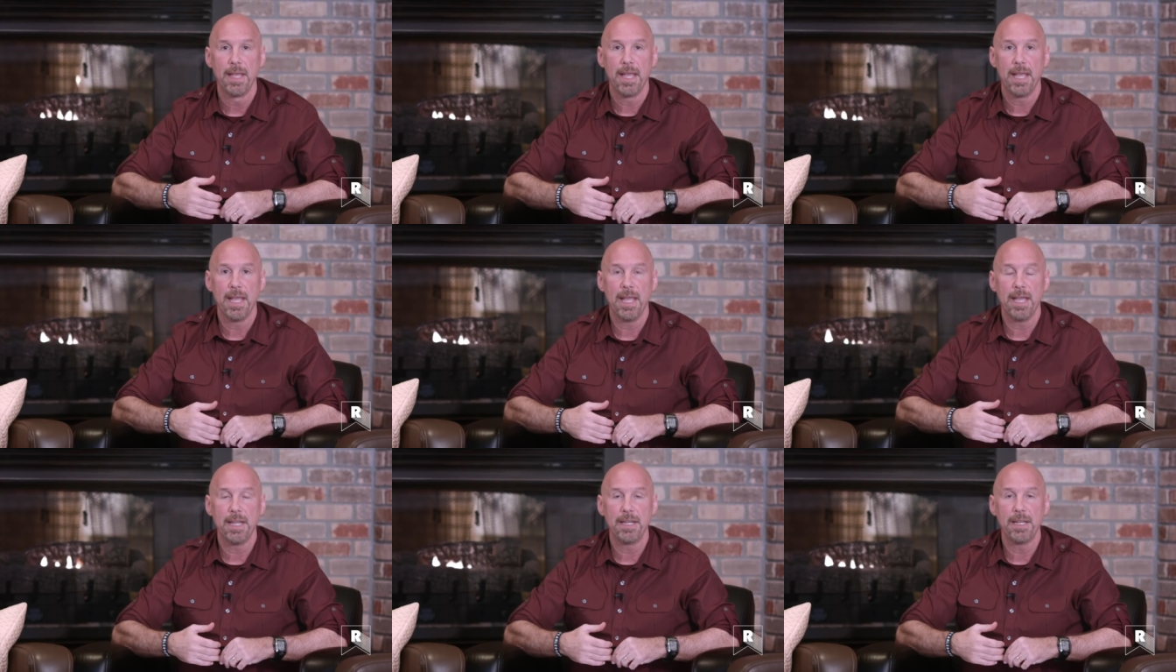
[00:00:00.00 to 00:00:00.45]

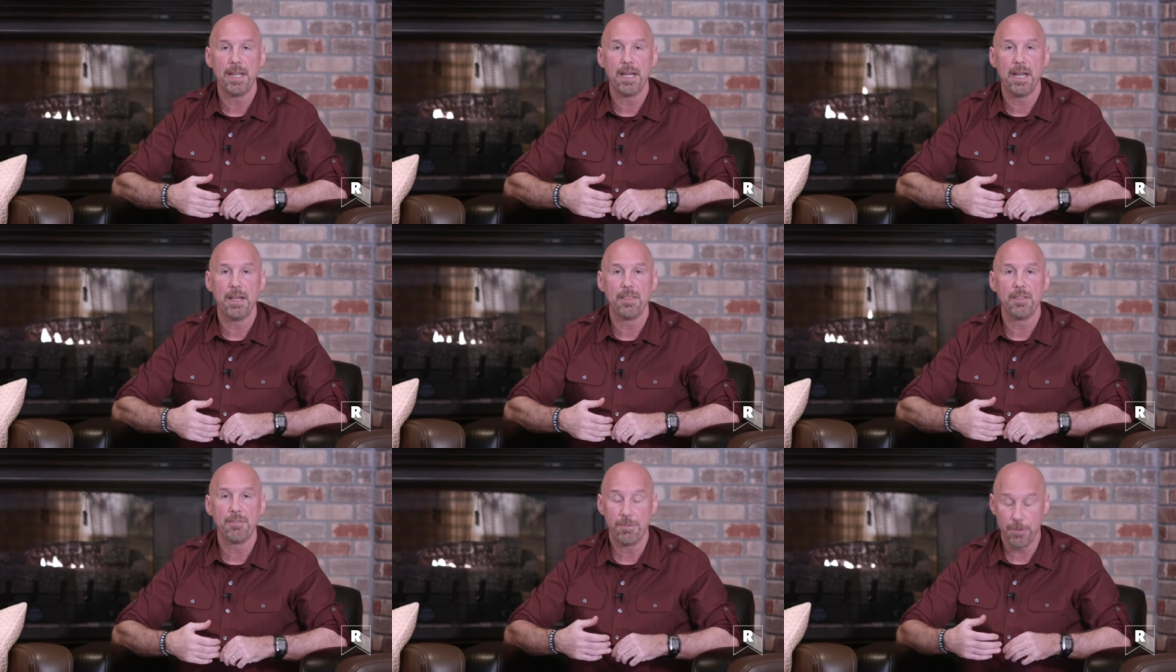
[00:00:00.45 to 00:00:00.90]
And
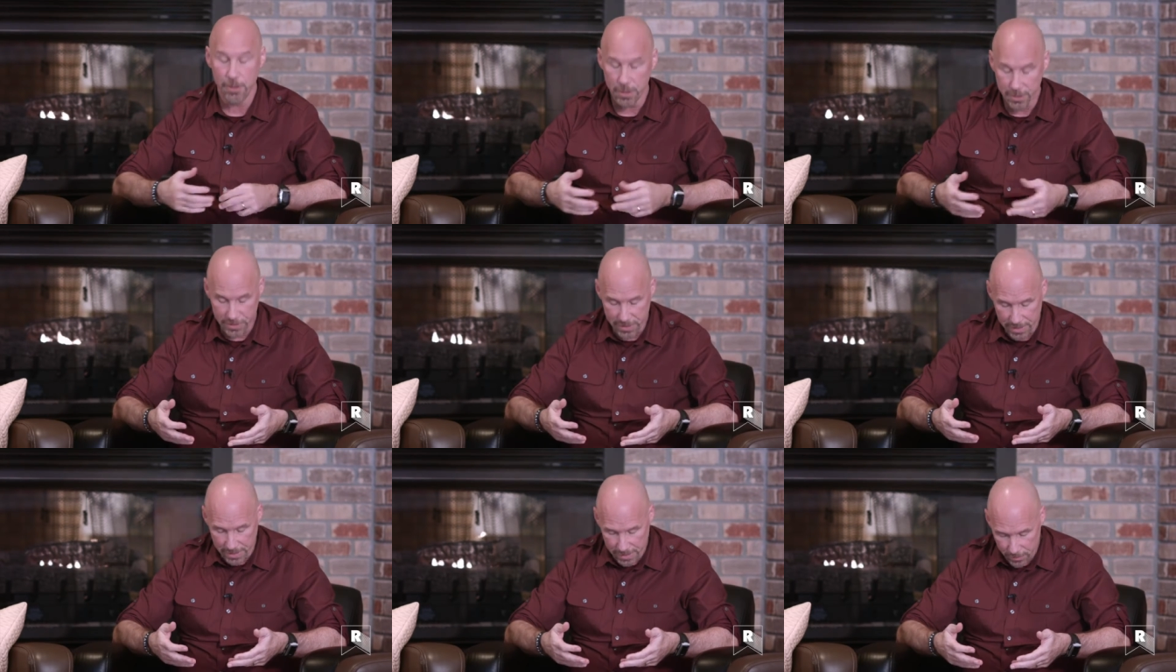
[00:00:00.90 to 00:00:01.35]
the
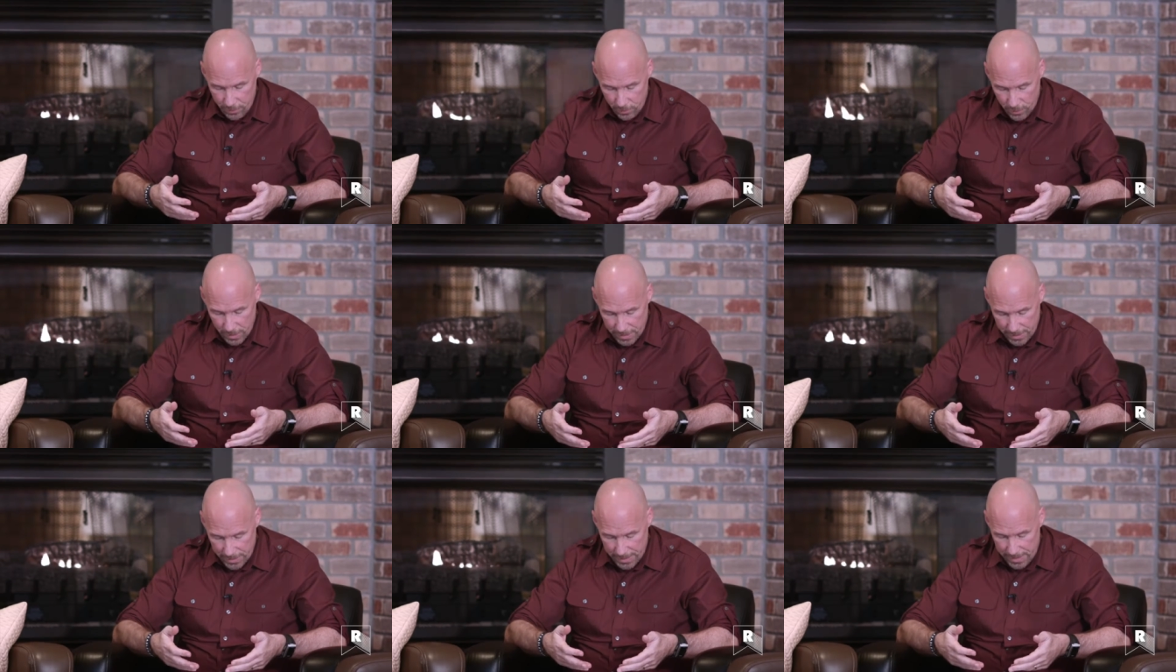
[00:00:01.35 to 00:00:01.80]
first thing
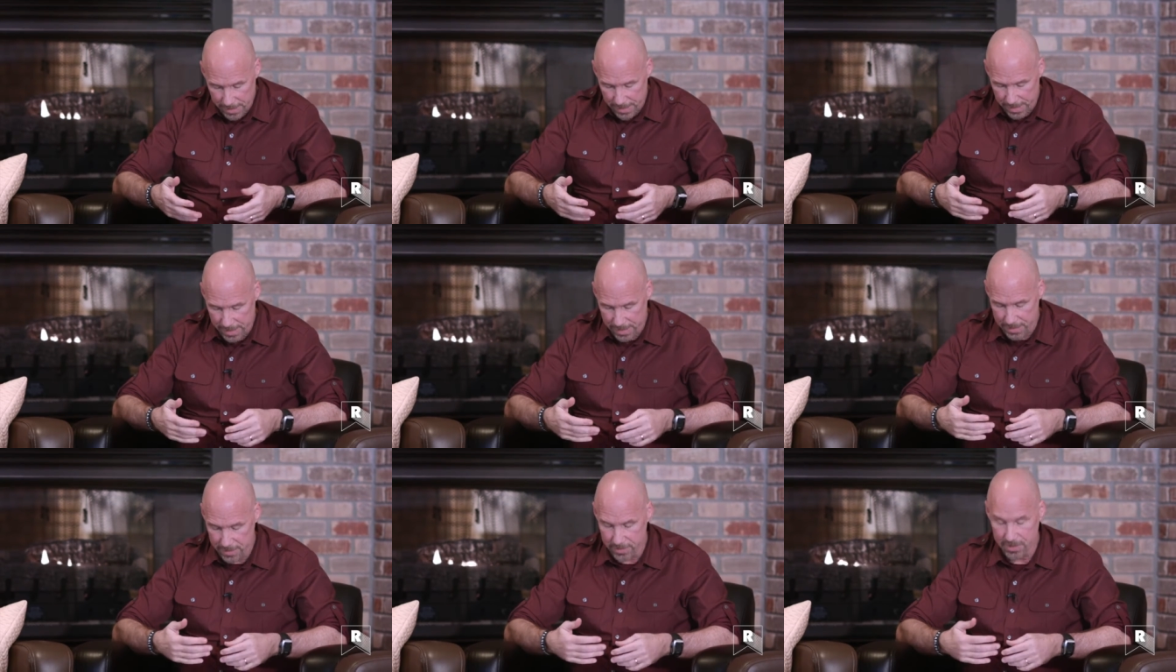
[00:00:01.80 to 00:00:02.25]
really
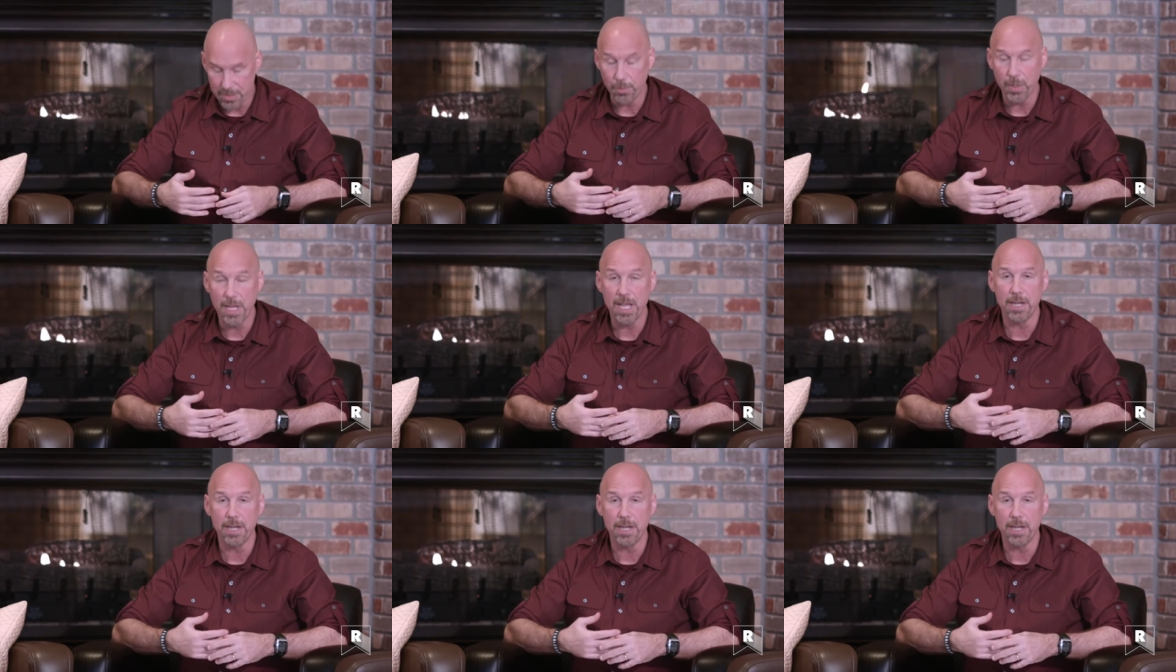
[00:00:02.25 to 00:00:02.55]
is that we